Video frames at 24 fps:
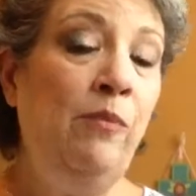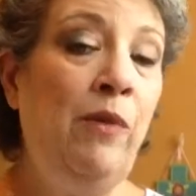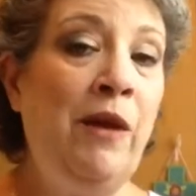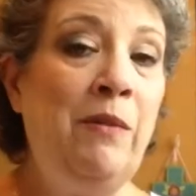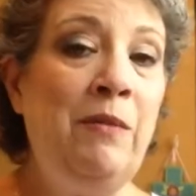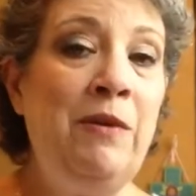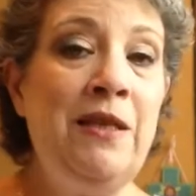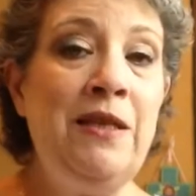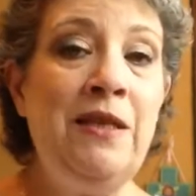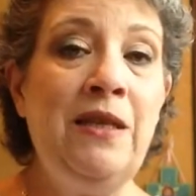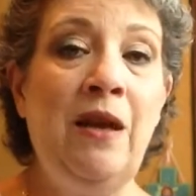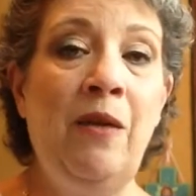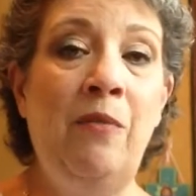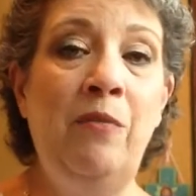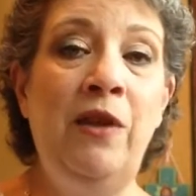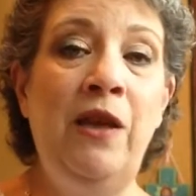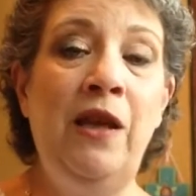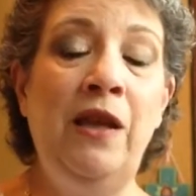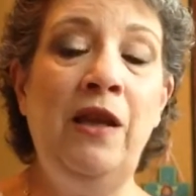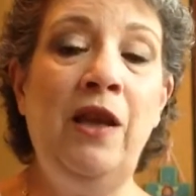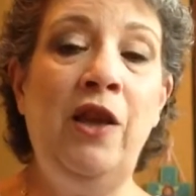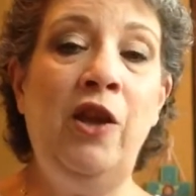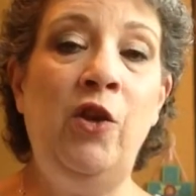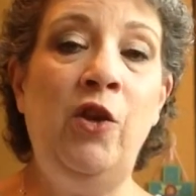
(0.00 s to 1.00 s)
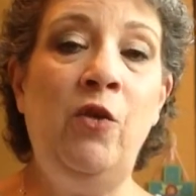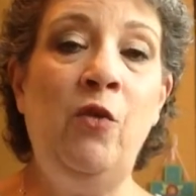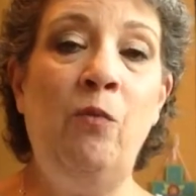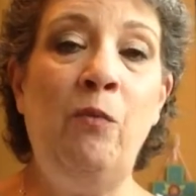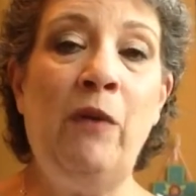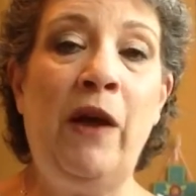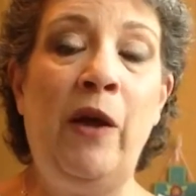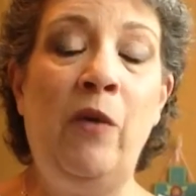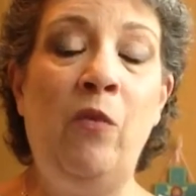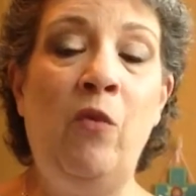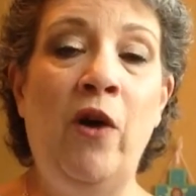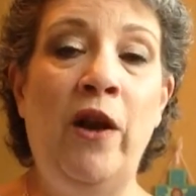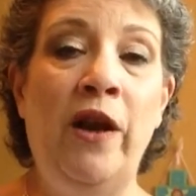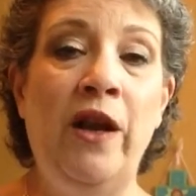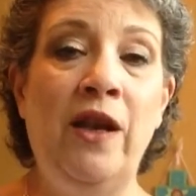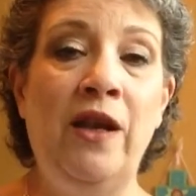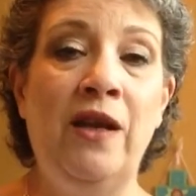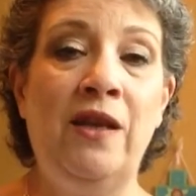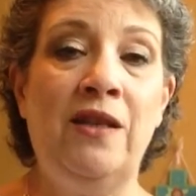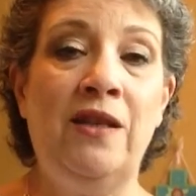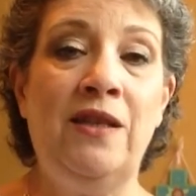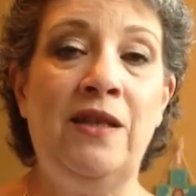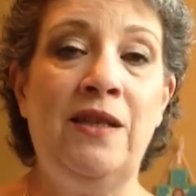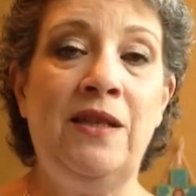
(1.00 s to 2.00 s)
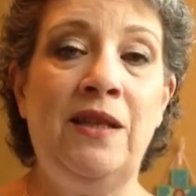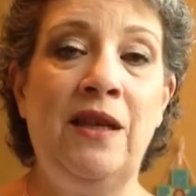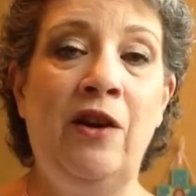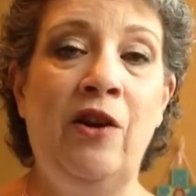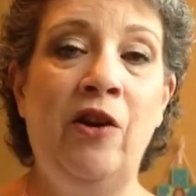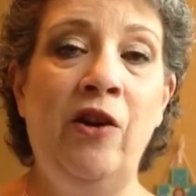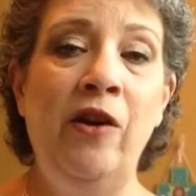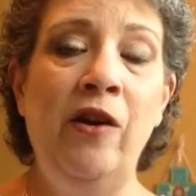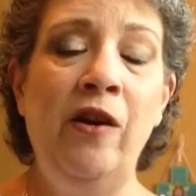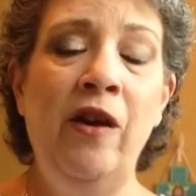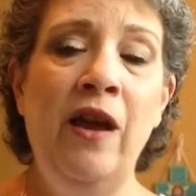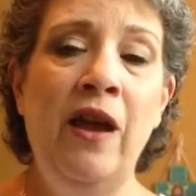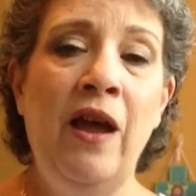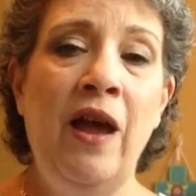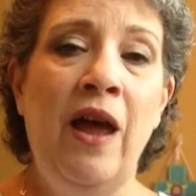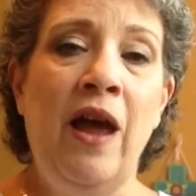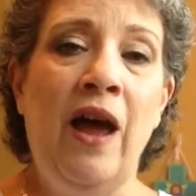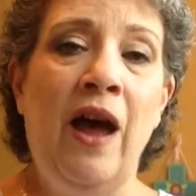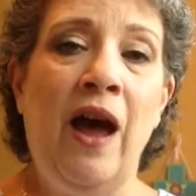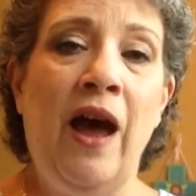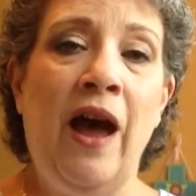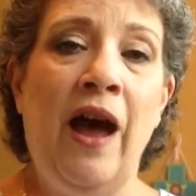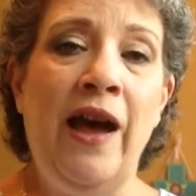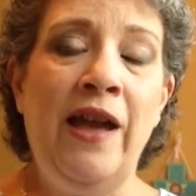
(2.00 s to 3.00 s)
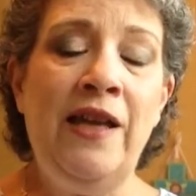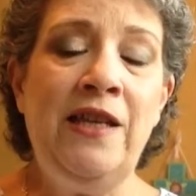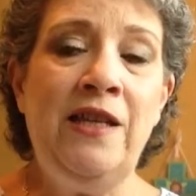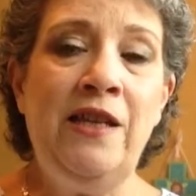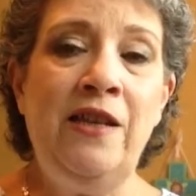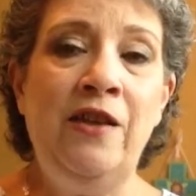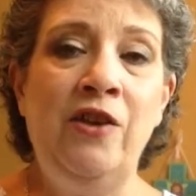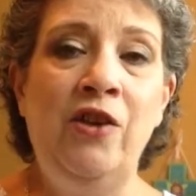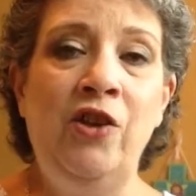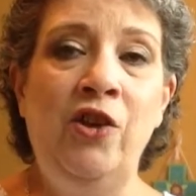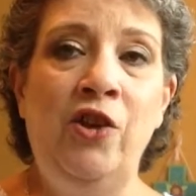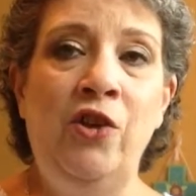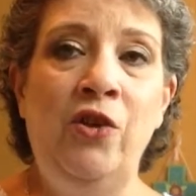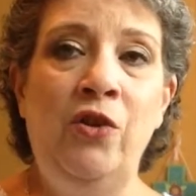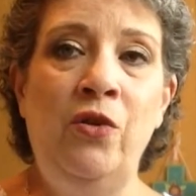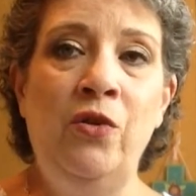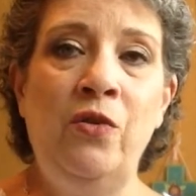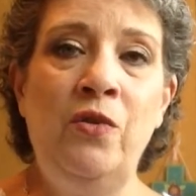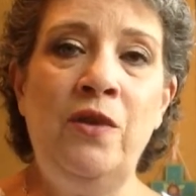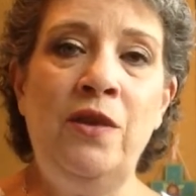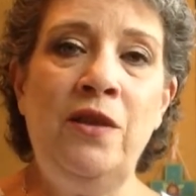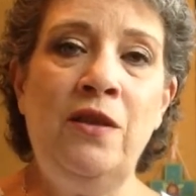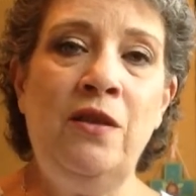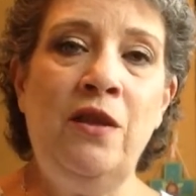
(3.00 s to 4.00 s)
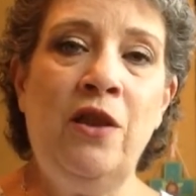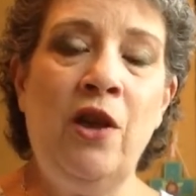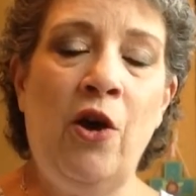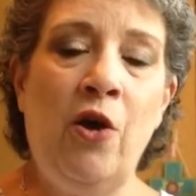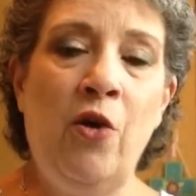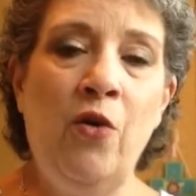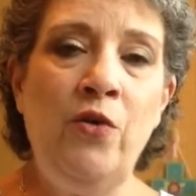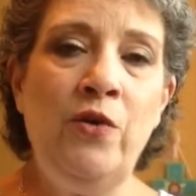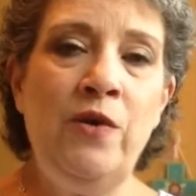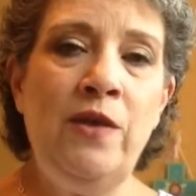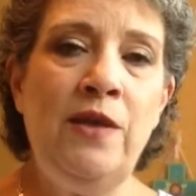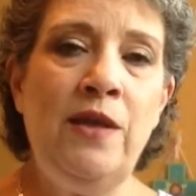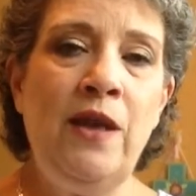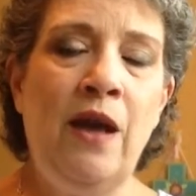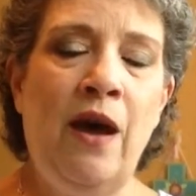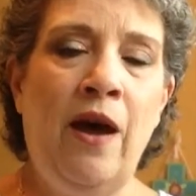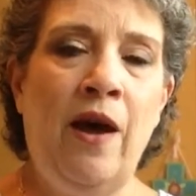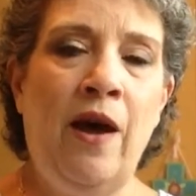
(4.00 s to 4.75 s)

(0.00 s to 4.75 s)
may be something that you might want to consider. I didn't use those.